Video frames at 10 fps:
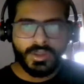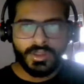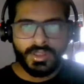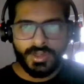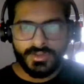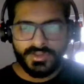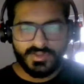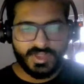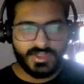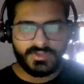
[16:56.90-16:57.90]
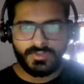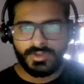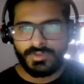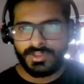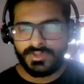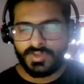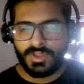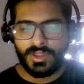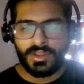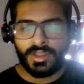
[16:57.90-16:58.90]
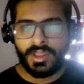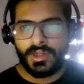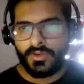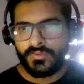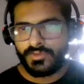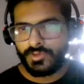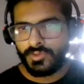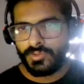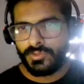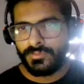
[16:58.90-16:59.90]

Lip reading: Now in this case, what we can say, array of 2,